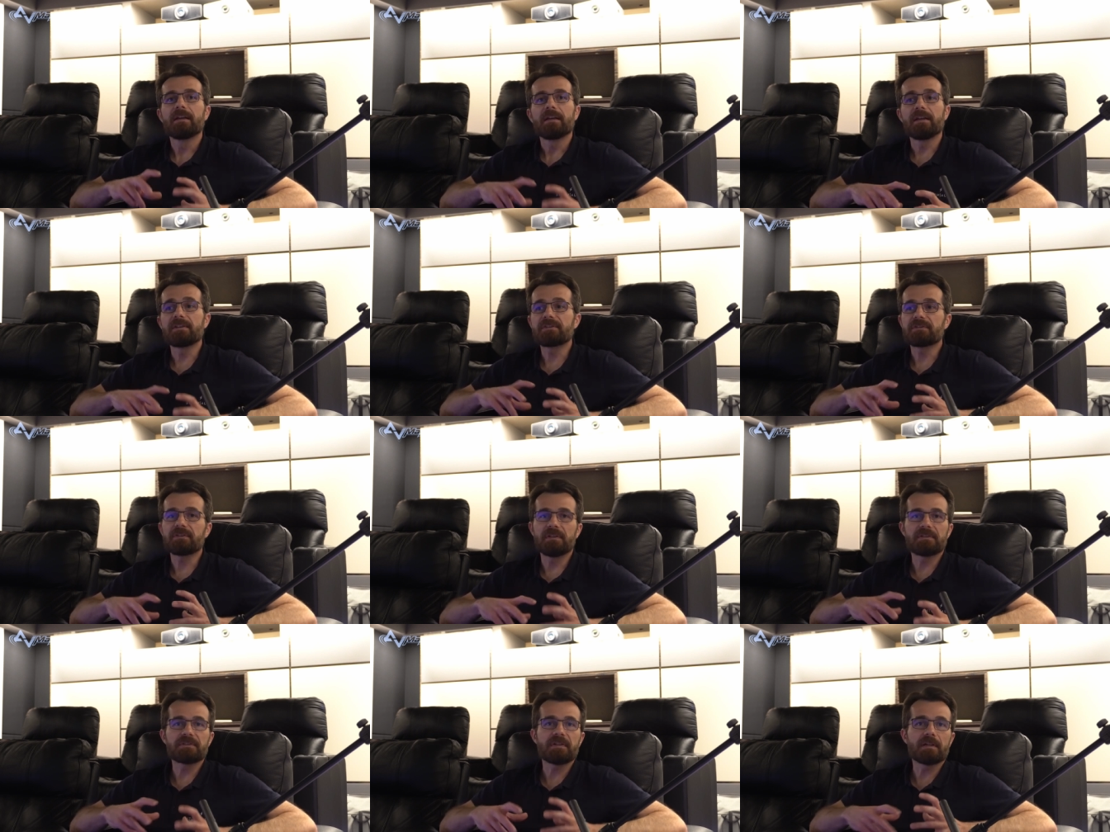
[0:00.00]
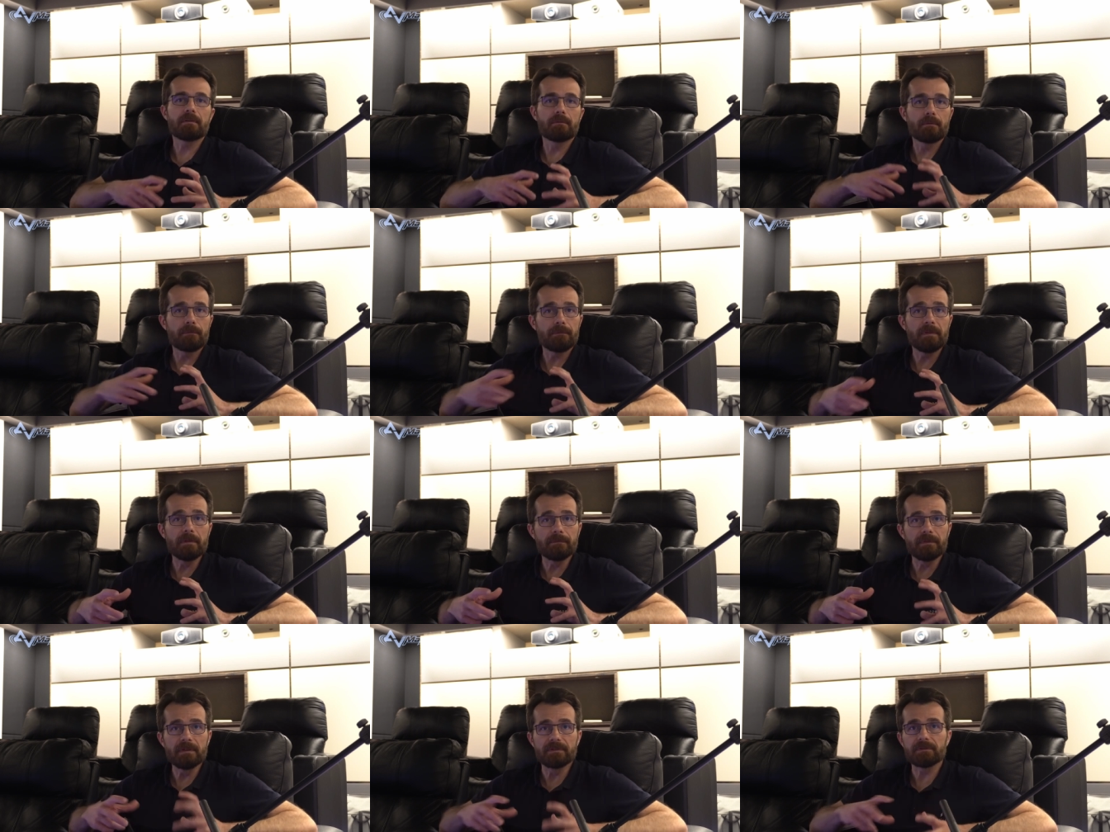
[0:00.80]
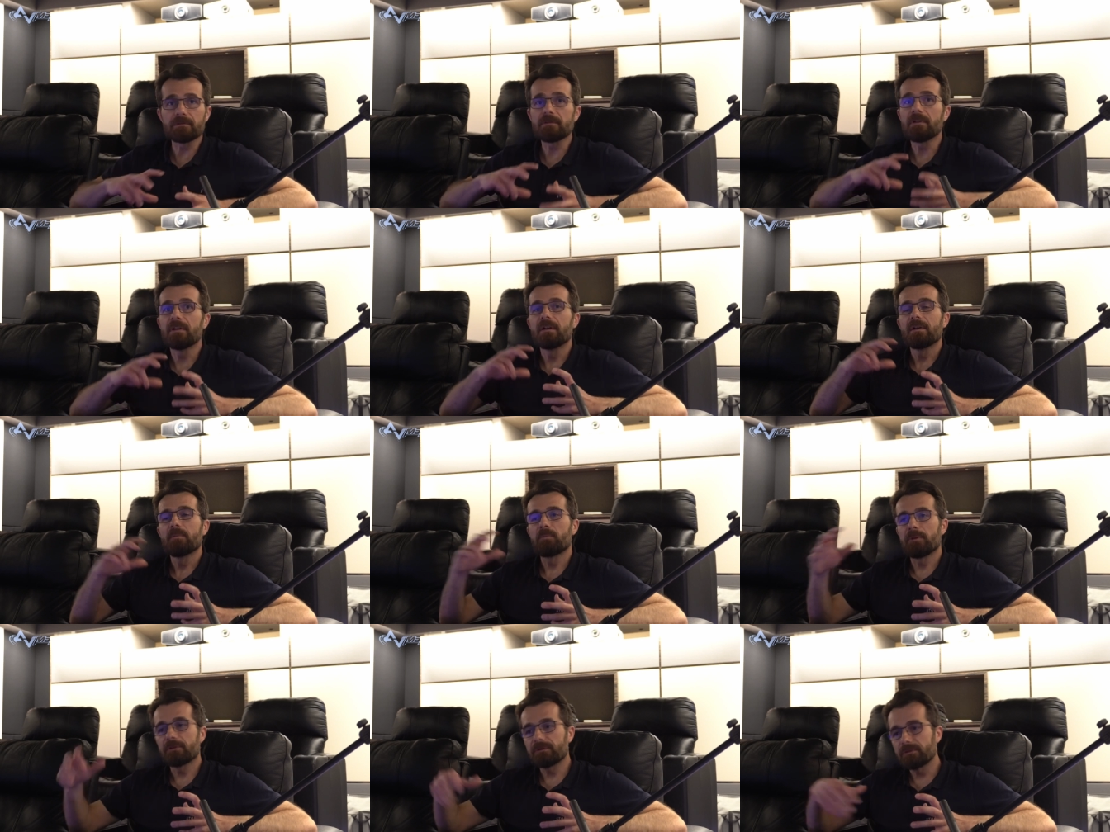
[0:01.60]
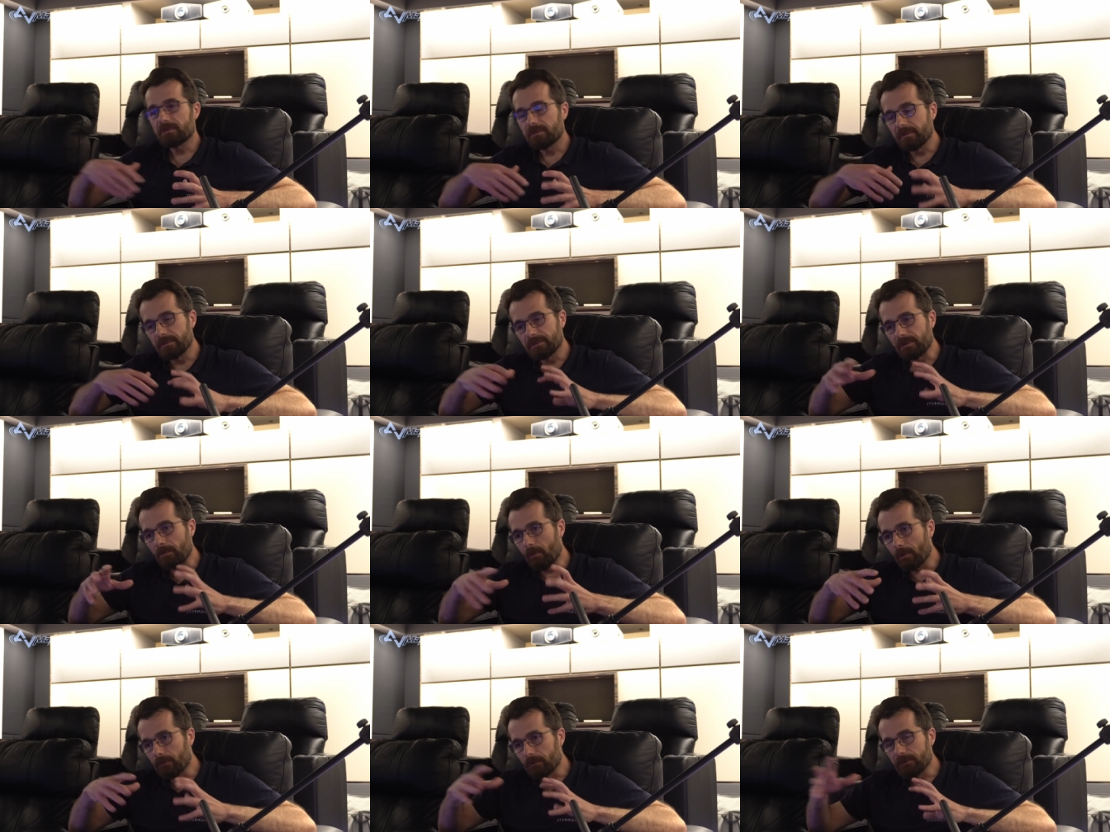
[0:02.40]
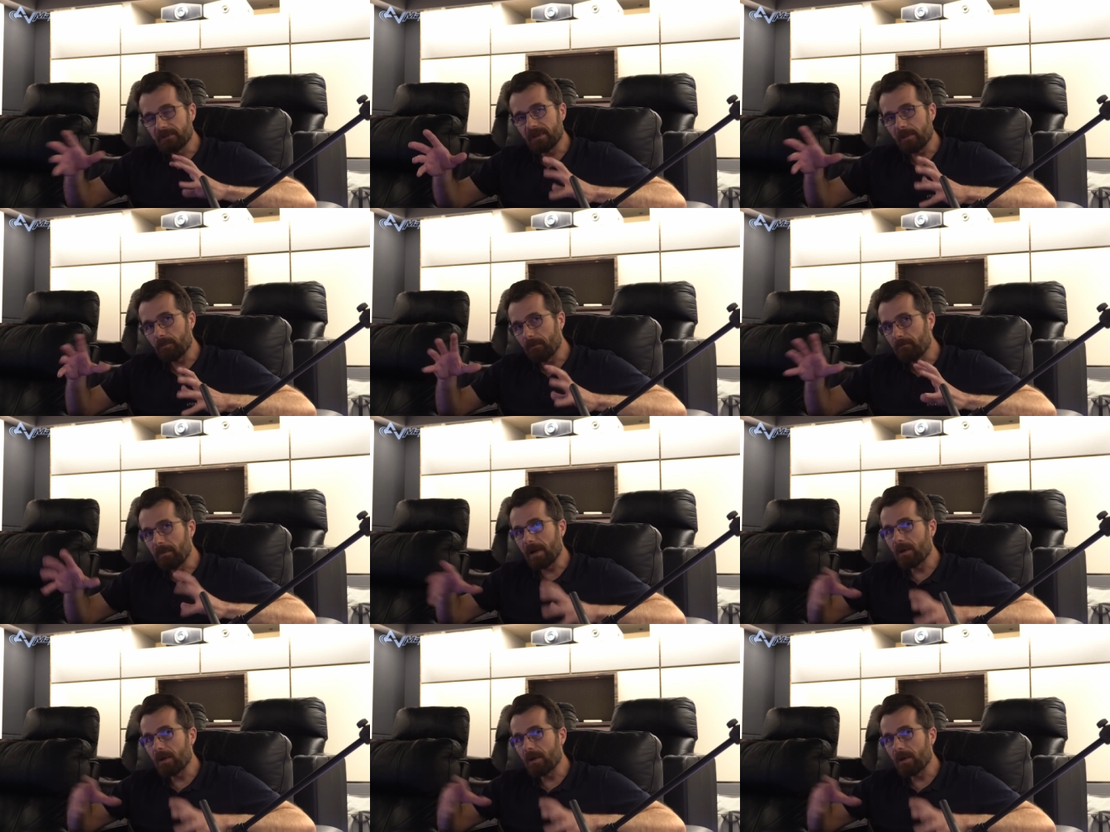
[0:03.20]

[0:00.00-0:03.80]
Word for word: It's, it's kind of a FIR filter, plus some other type of